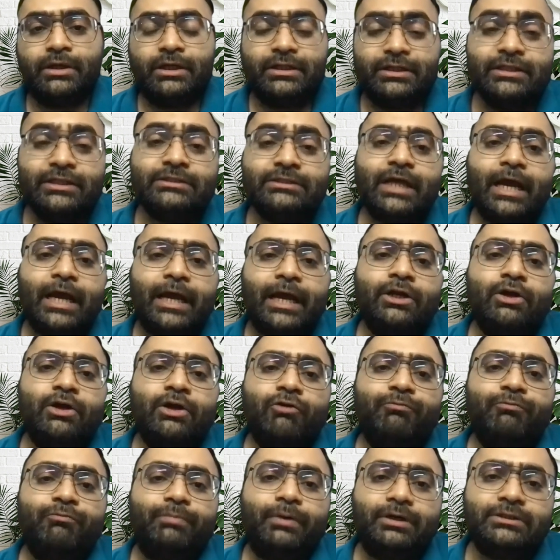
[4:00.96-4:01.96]
This kind
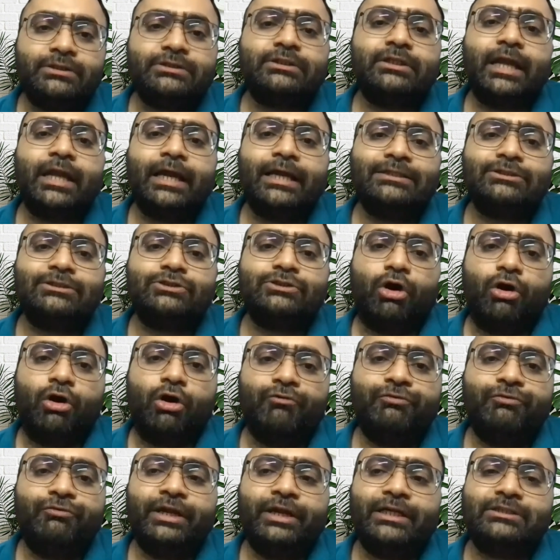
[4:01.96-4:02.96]
of personalized
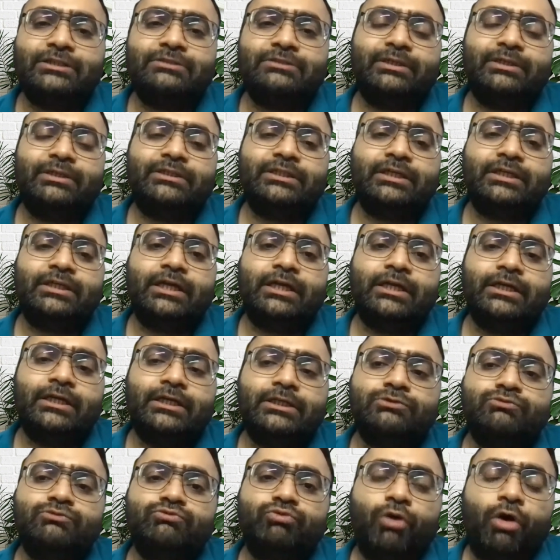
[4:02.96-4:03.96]
offerings basically
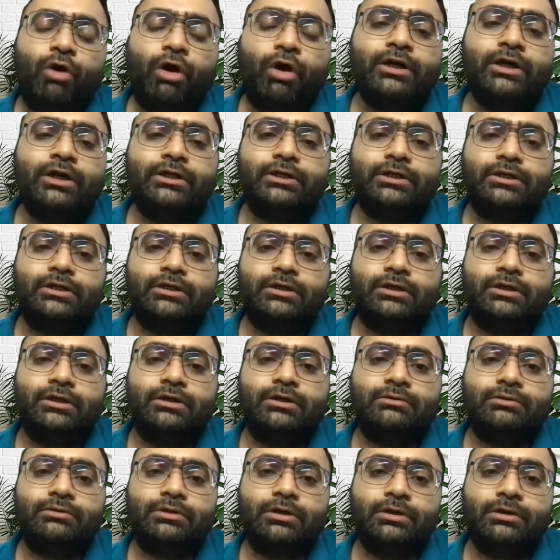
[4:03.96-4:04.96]
is what
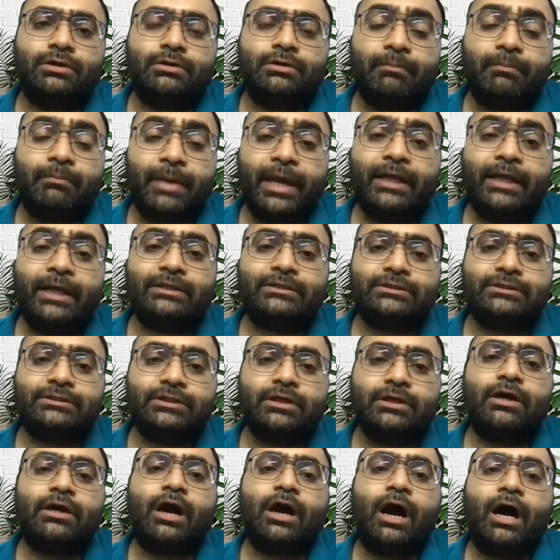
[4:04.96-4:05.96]
makes
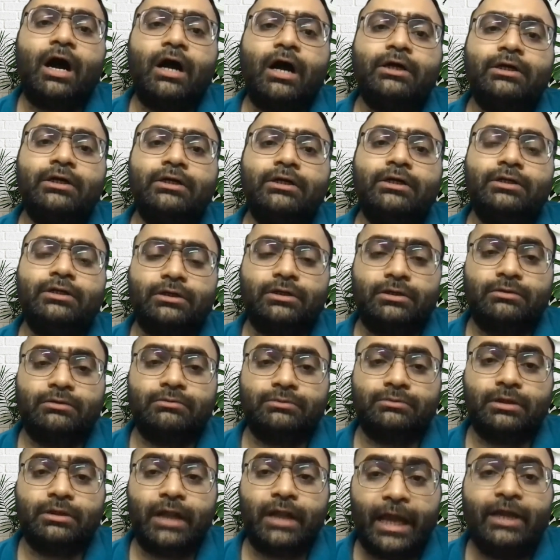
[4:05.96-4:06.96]
the card
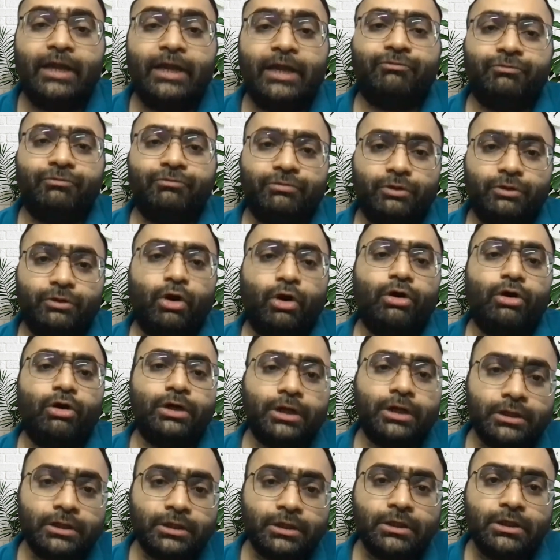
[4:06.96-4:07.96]
life
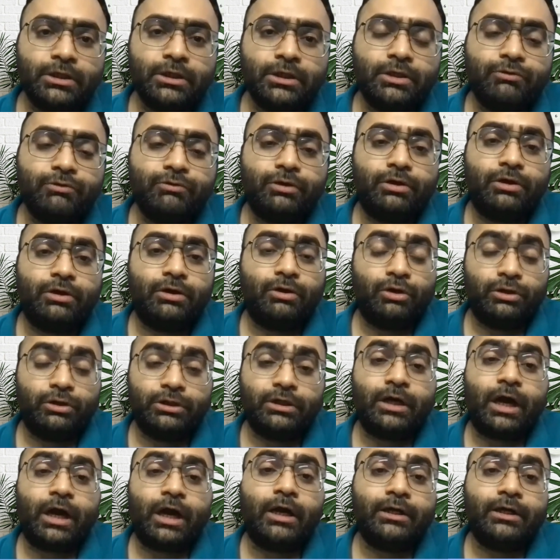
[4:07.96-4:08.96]
longer, or
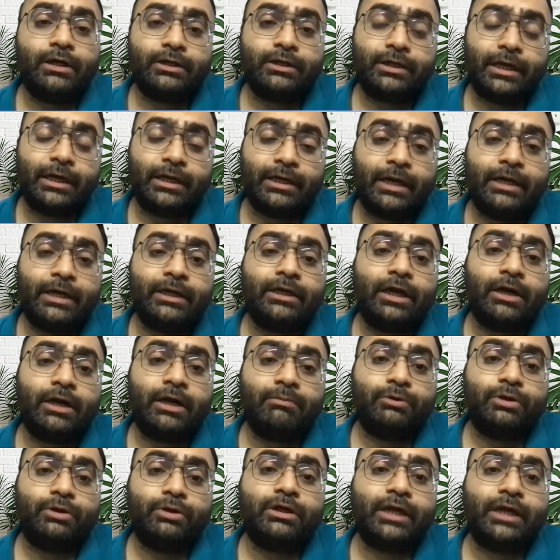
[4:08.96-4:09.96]
the credit
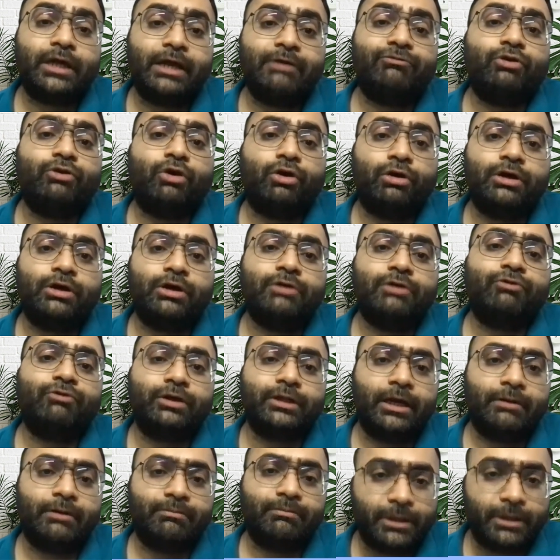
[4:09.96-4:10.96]
card product life longer
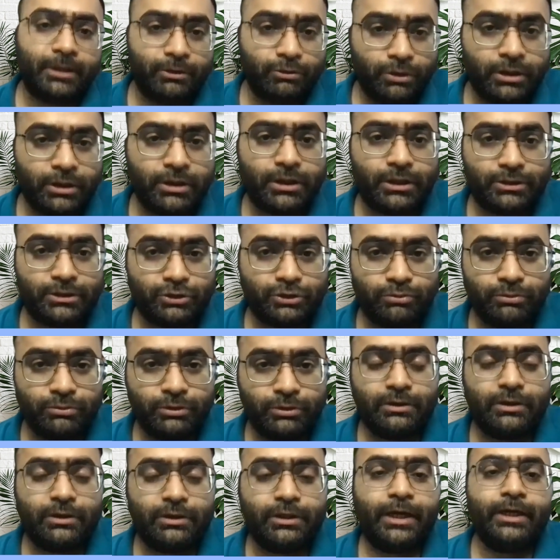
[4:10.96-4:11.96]
for that particular
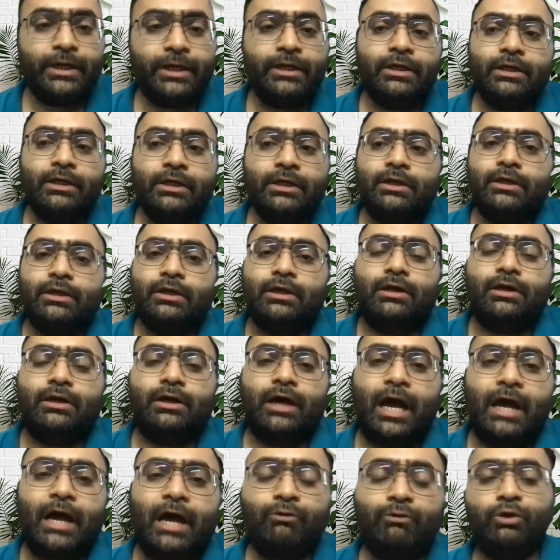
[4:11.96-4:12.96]
customer, right?
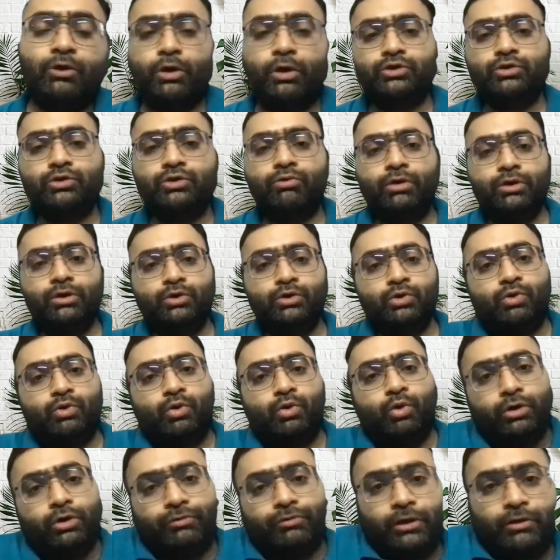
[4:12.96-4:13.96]
I would also want to
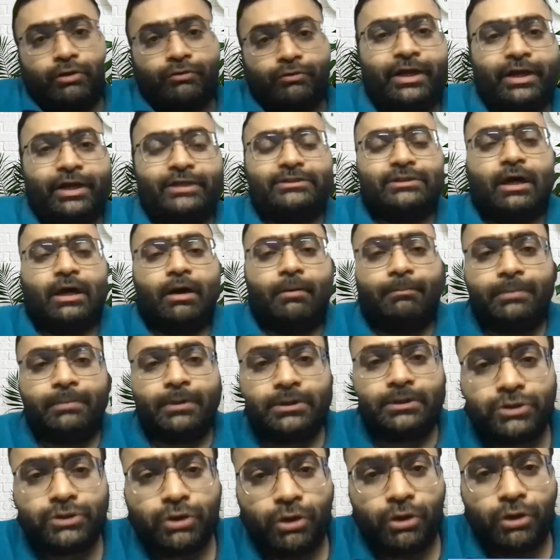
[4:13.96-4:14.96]
quote one of the
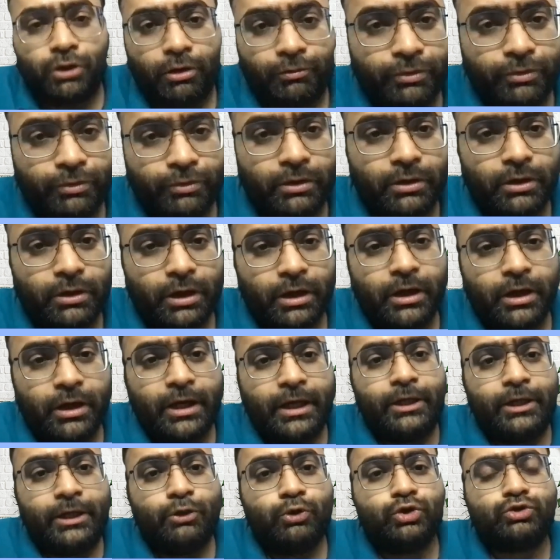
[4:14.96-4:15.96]
examples of a
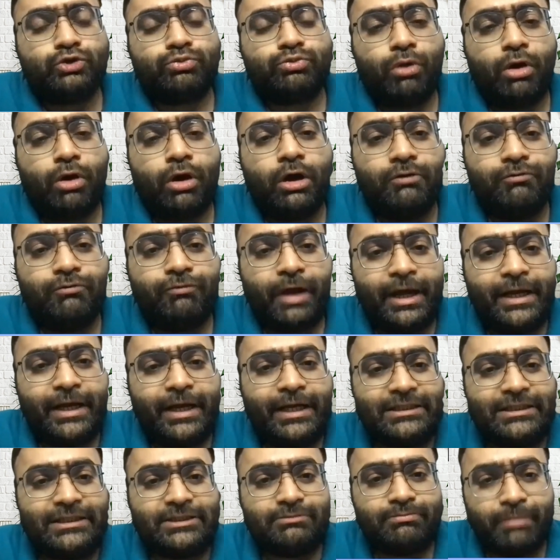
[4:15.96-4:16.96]
AU Small
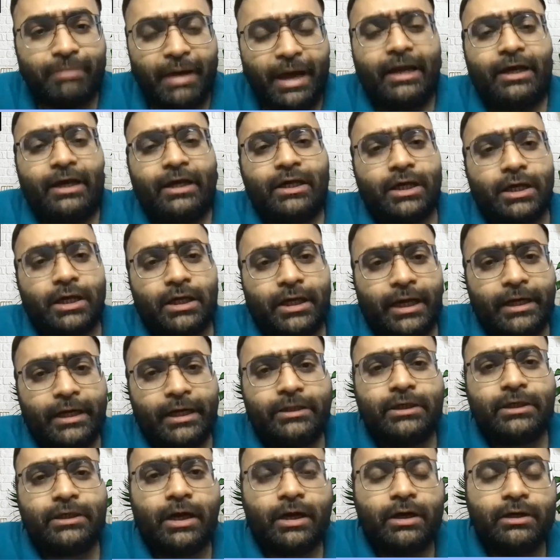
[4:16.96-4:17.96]
Finance Bank
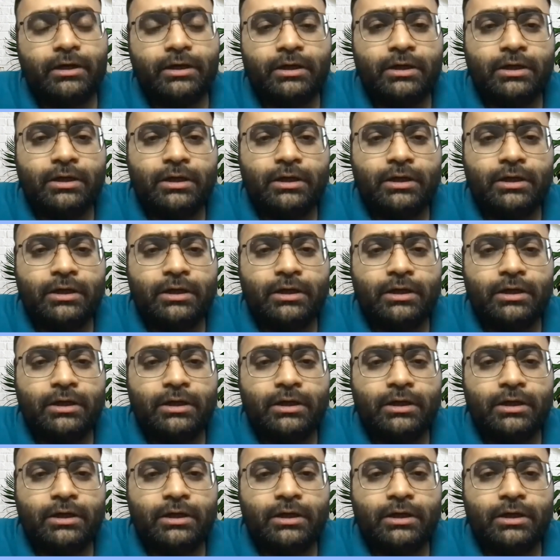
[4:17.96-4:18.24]
credit card.